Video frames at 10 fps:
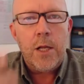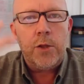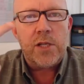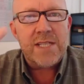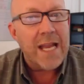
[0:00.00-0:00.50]

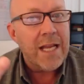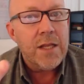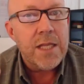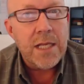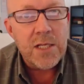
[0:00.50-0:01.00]
The
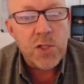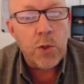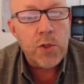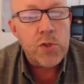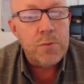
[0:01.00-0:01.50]
second thing is
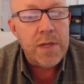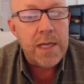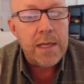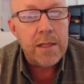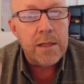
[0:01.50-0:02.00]
going to
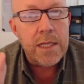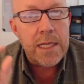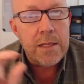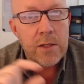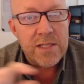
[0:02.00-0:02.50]
be
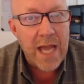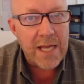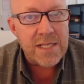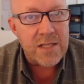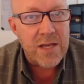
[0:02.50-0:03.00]
the
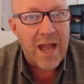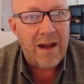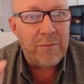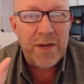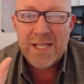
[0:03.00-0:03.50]
text that you
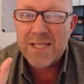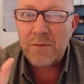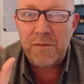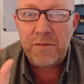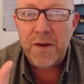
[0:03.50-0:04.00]
have, but it's